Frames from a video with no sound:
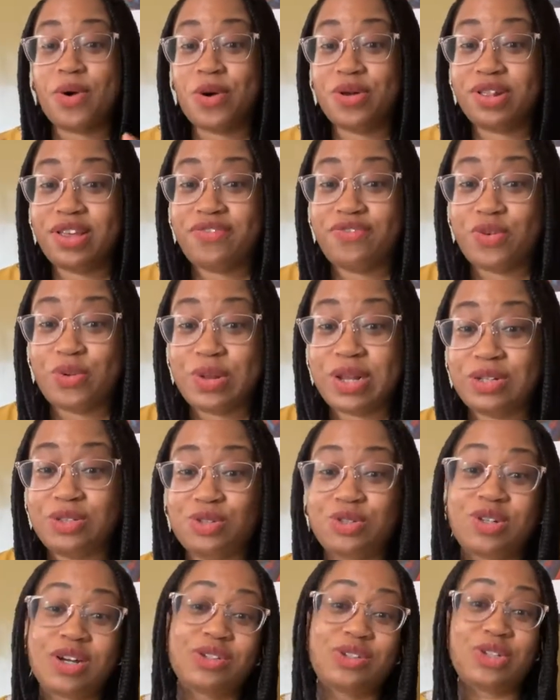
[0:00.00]
early food
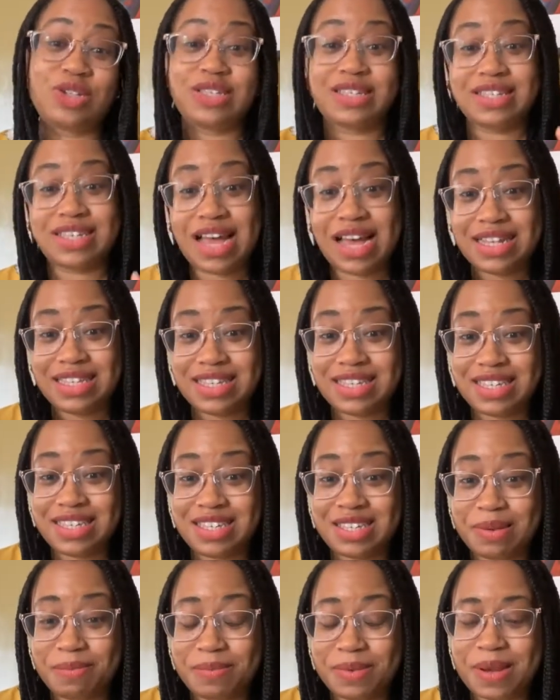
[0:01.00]
introduction, signs and
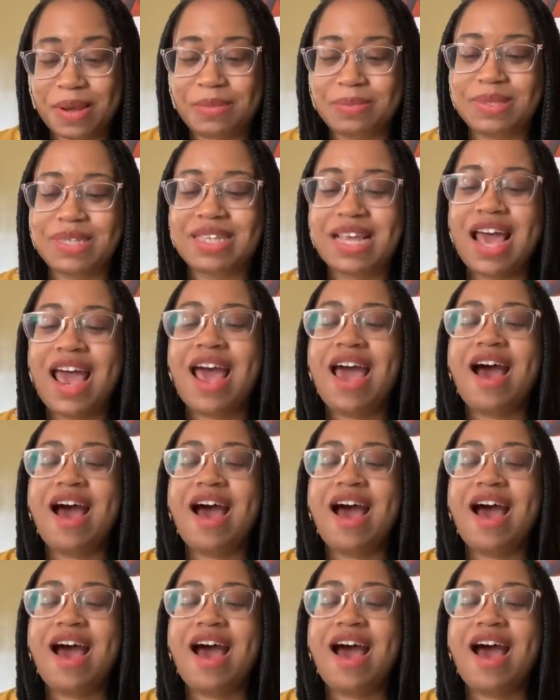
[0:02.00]
symptoms